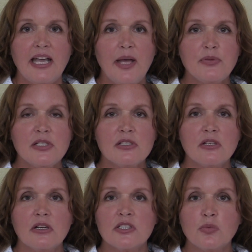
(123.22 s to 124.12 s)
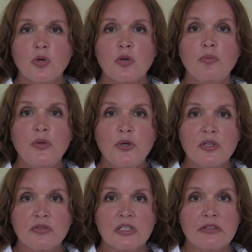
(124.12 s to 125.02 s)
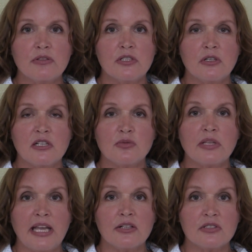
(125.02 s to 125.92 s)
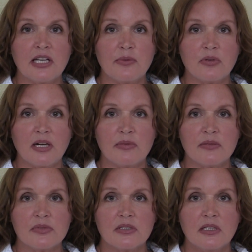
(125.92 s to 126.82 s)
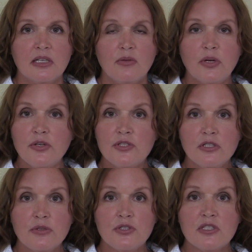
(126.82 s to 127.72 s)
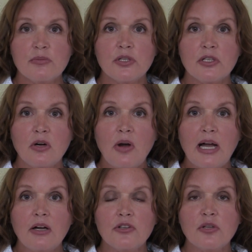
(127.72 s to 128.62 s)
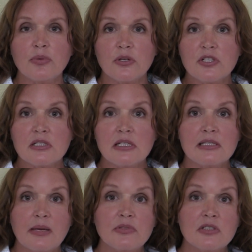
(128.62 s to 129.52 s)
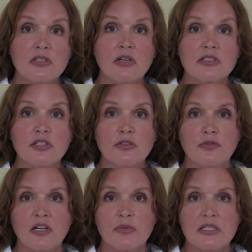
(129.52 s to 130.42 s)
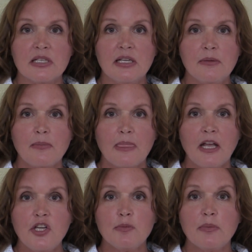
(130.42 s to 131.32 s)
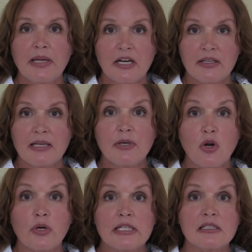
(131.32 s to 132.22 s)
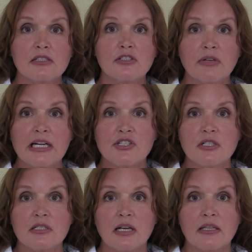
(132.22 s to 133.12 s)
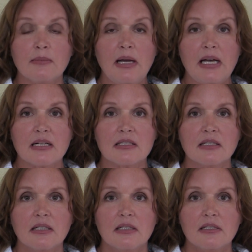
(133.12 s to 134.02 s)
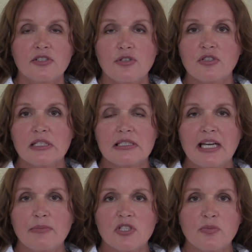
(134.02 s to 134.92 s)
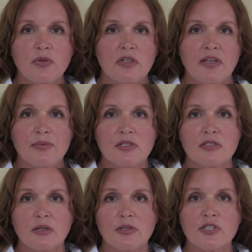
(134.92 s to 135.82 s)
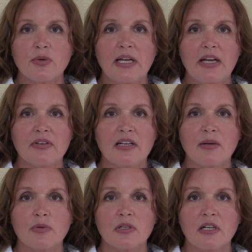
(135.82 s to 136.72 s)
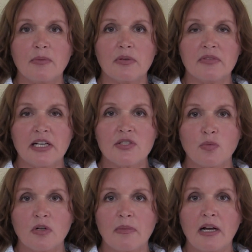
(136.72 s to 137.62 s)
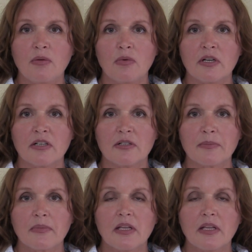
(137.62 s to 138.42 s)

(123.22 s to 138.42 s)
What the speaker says: Epsom salts work beautifully for dogs with anal sac problems. What you do is you simply go out and you purchase these Epsom salts at your pharmacy and you prepare them according to the directions on the box. It's usually a tablespoon of Epsom salts to a half a cup or a cup of nice warm hot water.